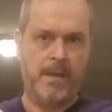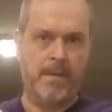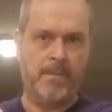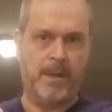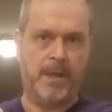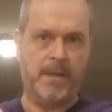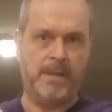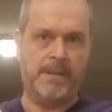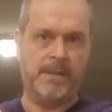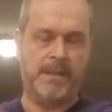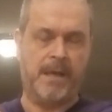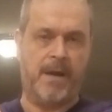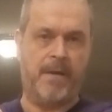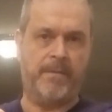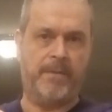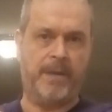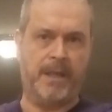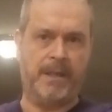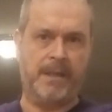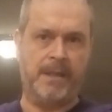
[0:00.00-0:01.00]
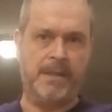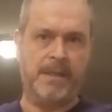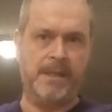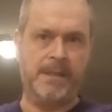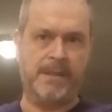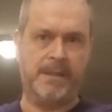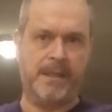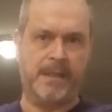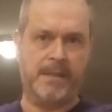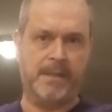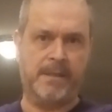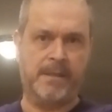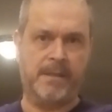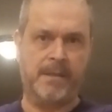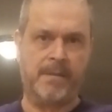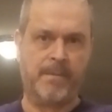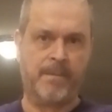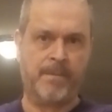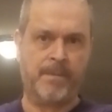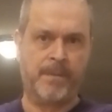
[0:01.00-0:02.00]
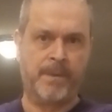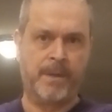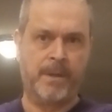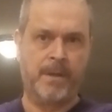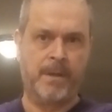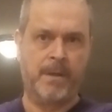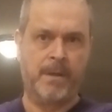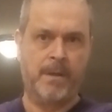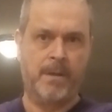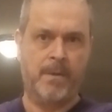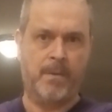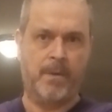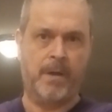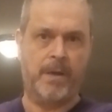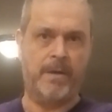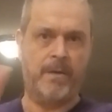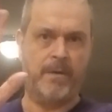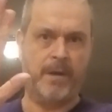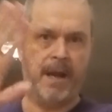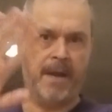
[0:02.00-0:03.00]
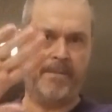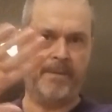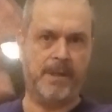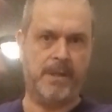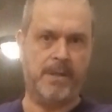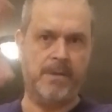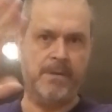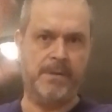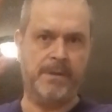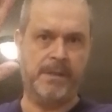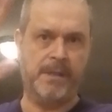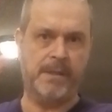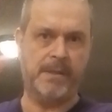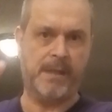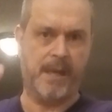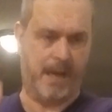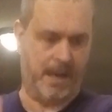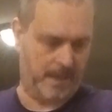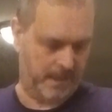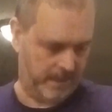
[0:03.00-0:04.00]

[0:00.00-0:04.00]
Because now I've got the distance where I don't have to use this hand.